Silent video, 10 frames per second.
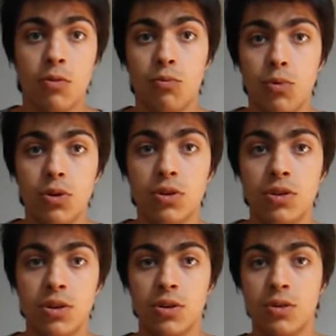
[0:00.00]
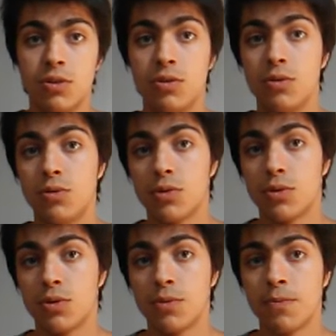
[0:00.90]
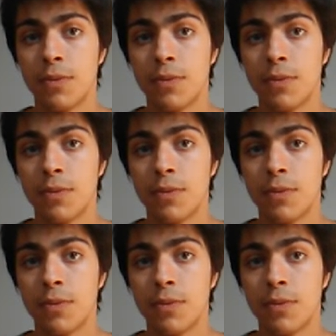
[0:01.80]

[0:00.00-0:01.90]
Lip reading: wood or